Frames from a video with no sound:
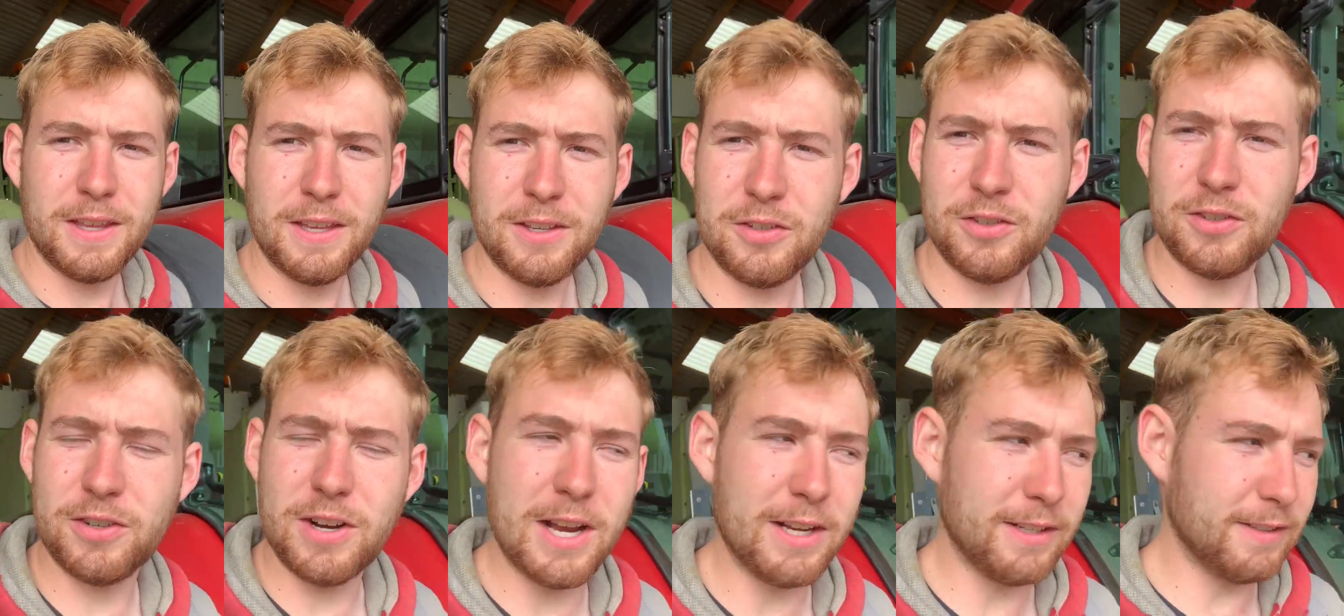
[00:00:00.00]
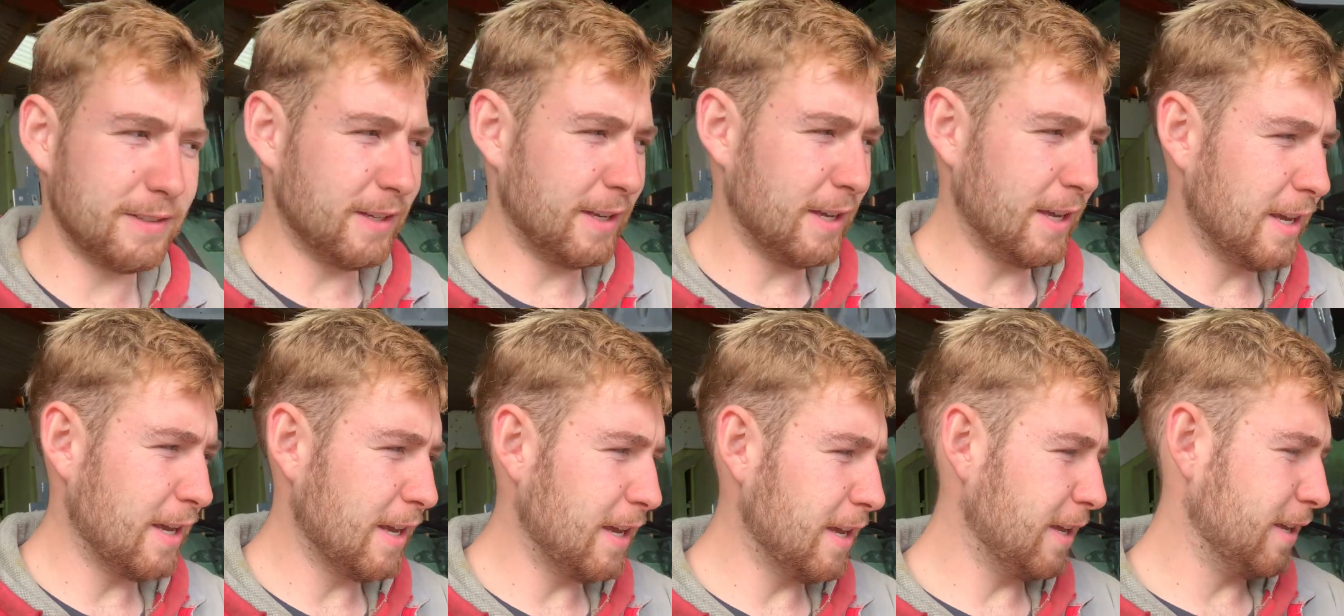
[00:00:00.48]
This tractor
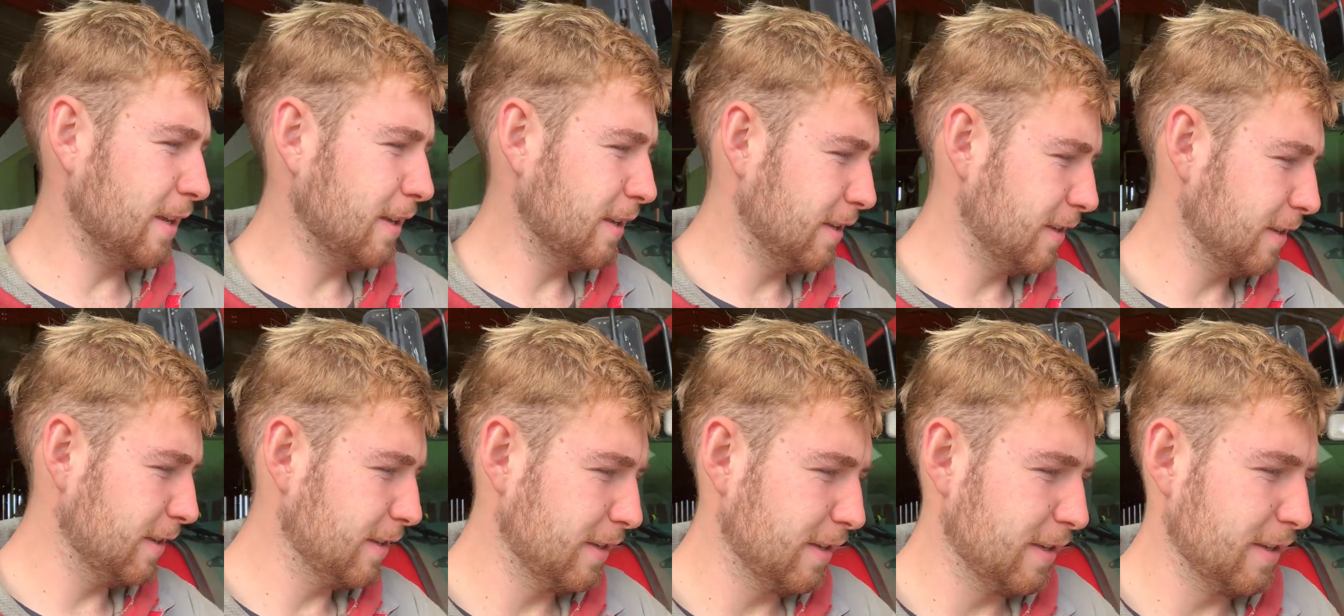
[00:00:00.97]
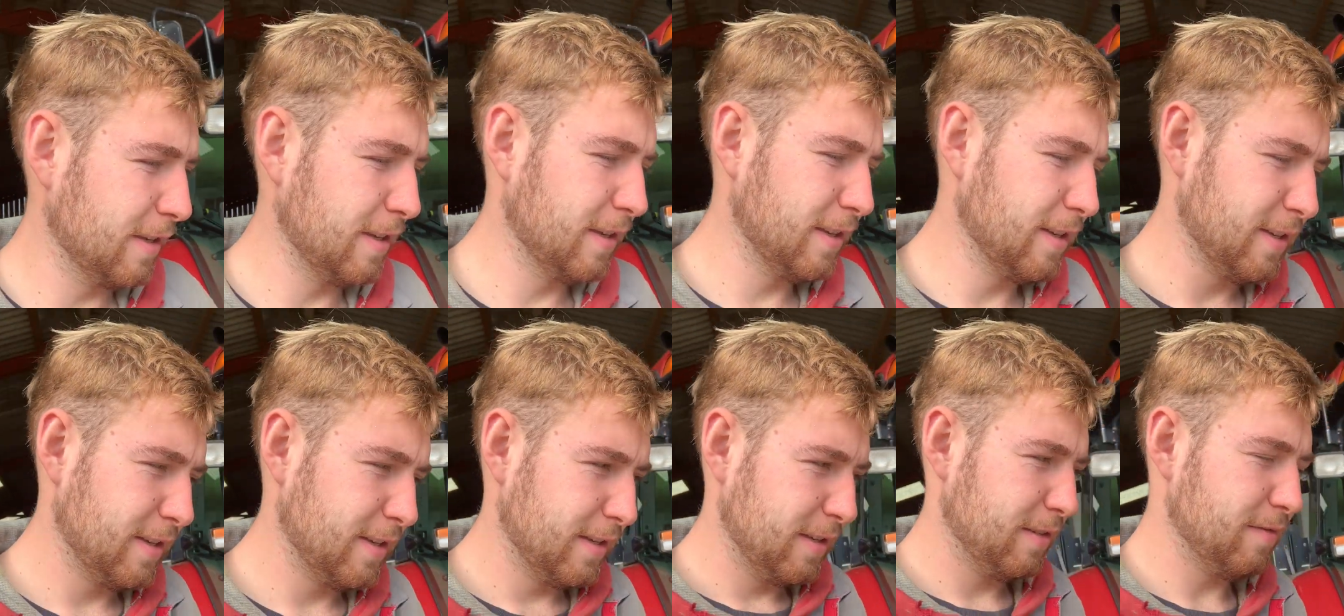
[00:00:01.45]
here,
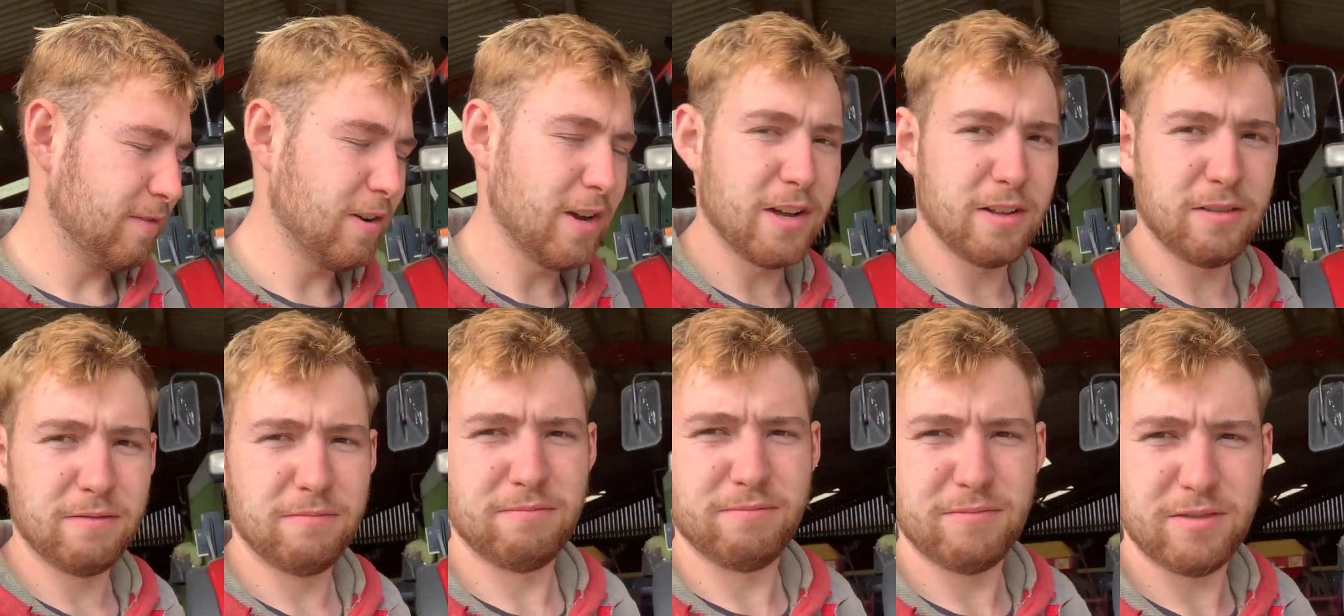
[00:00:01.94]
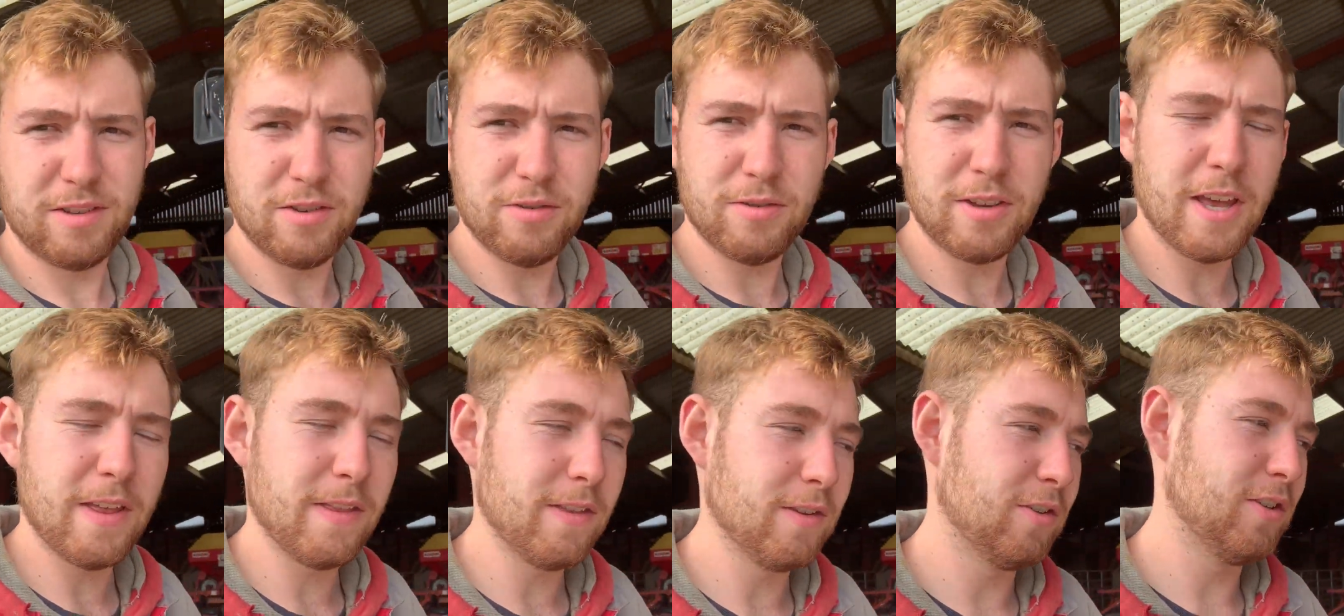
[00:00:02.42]
well, you
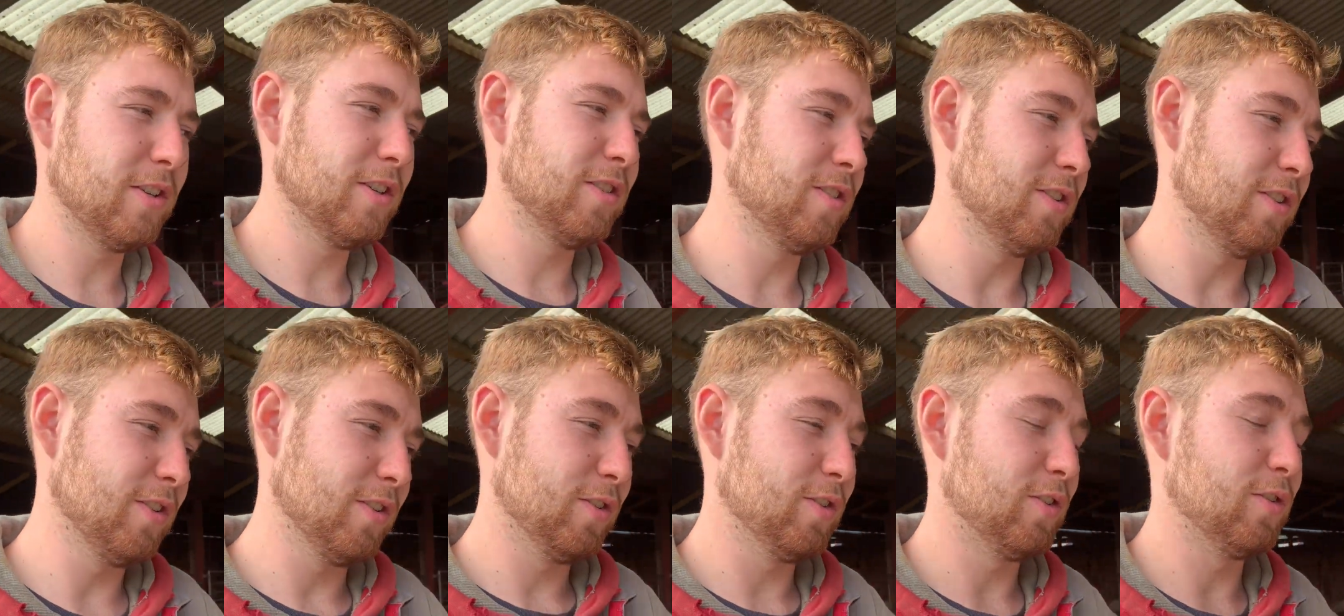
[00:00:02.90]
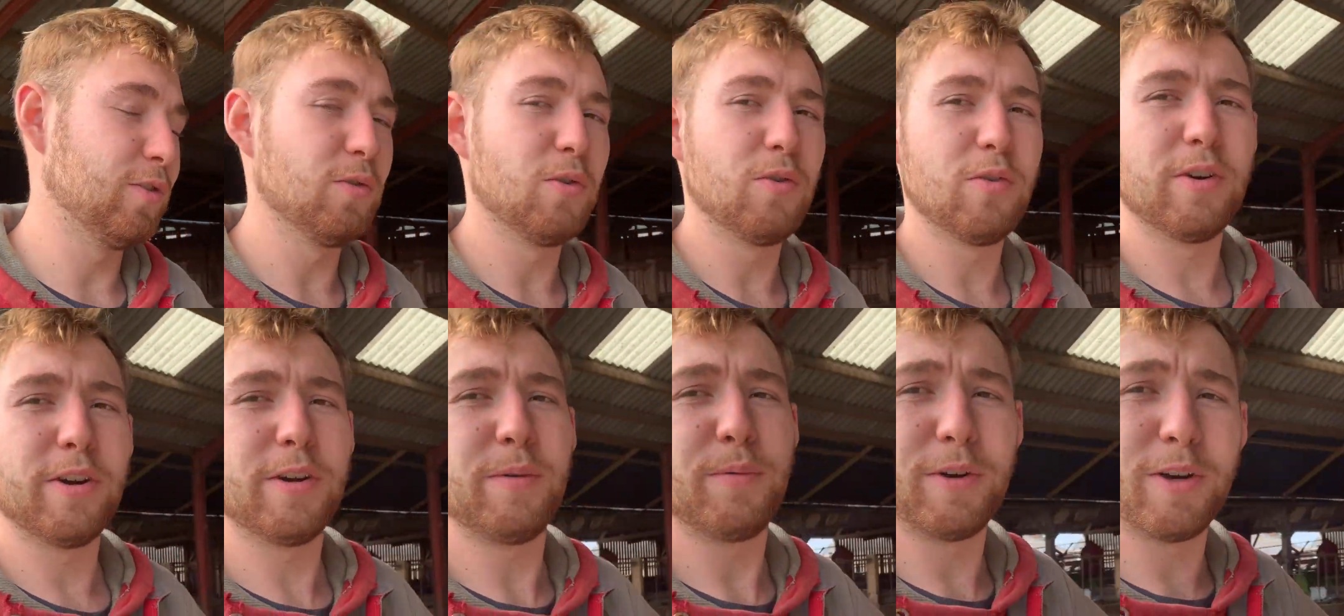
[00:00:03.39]
get the gist of the
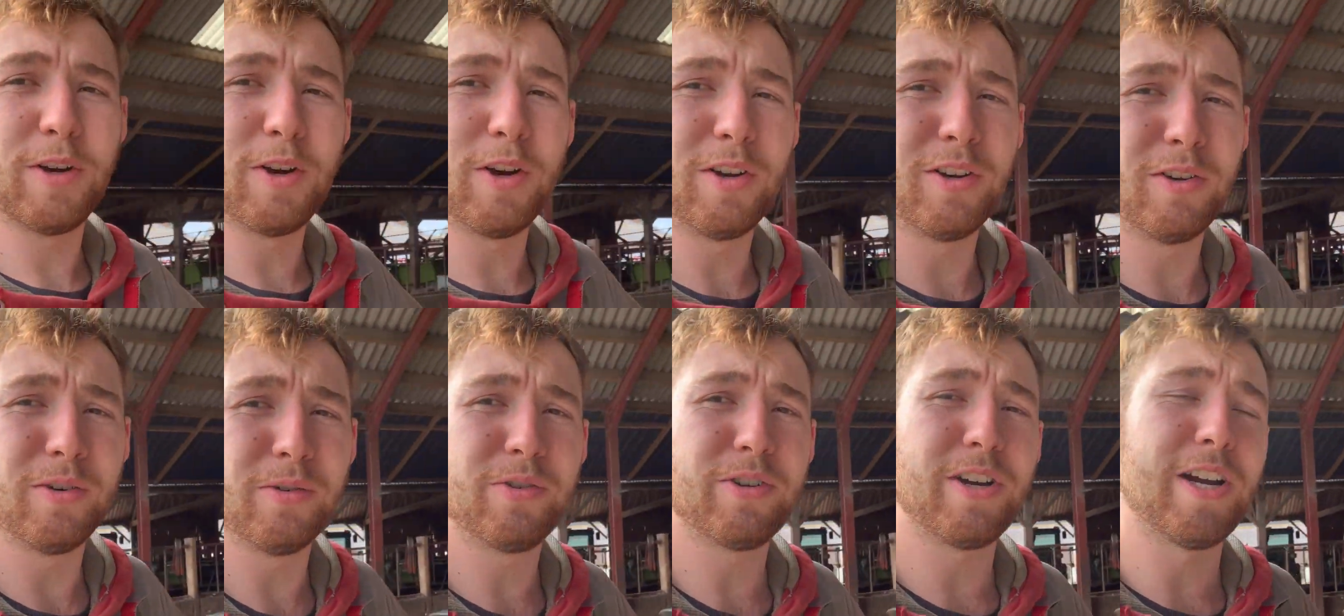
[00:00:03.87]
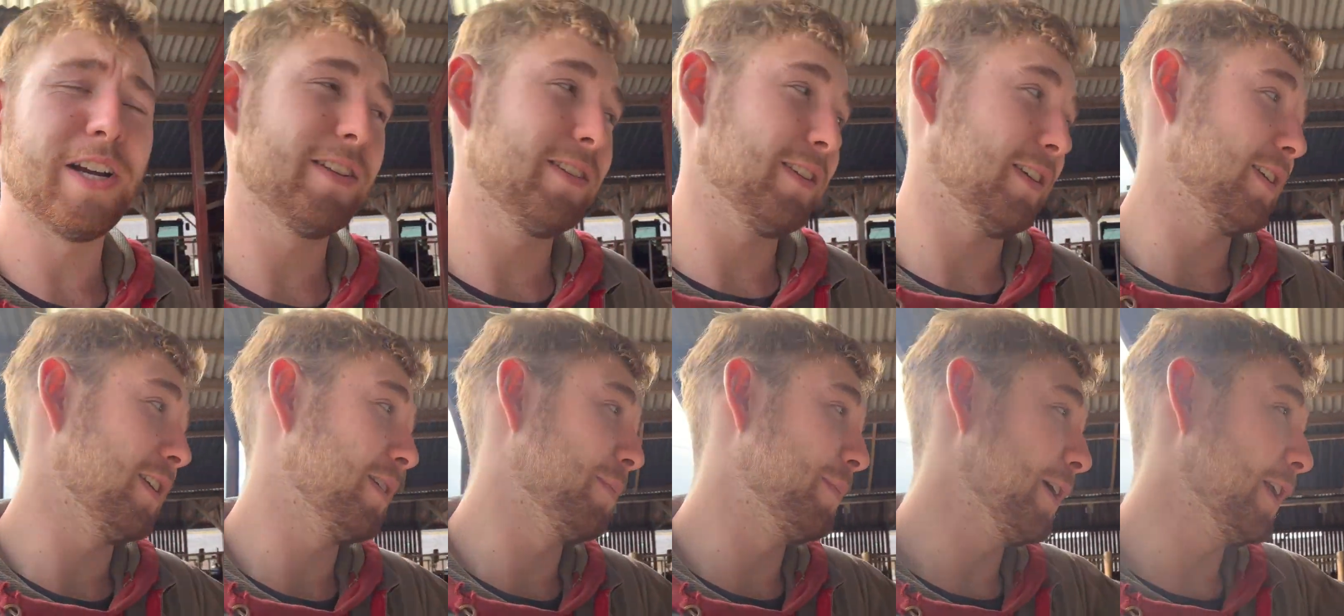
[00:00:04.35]
story. We got a new tractor
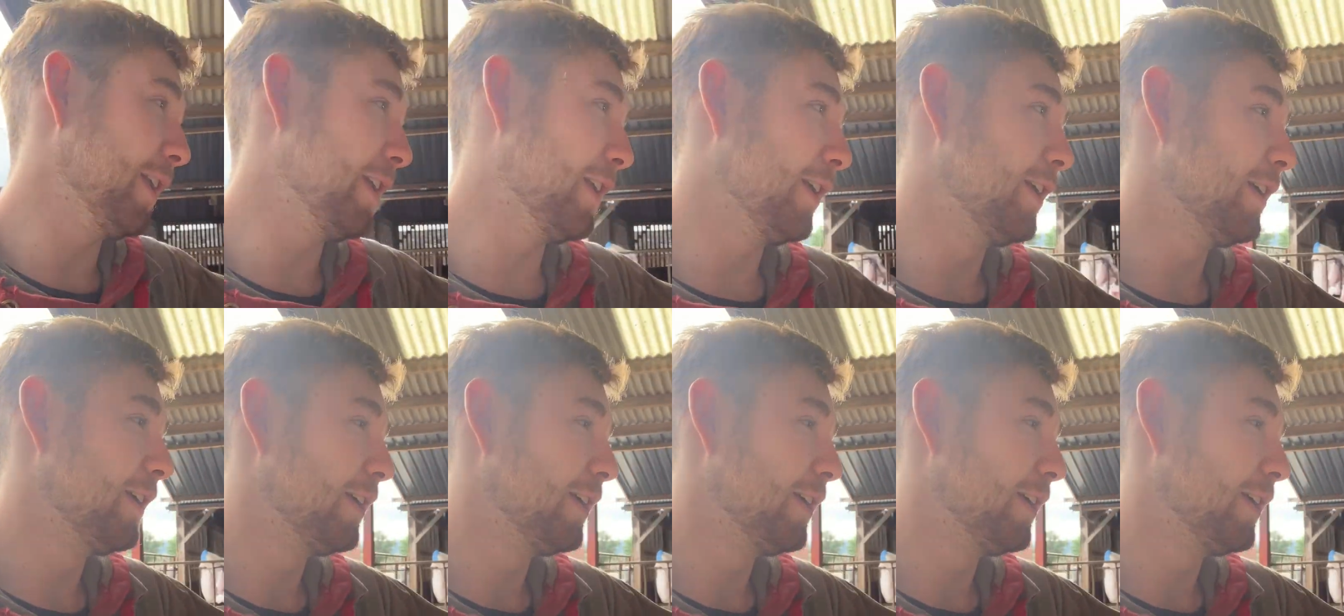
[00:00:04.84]
coming,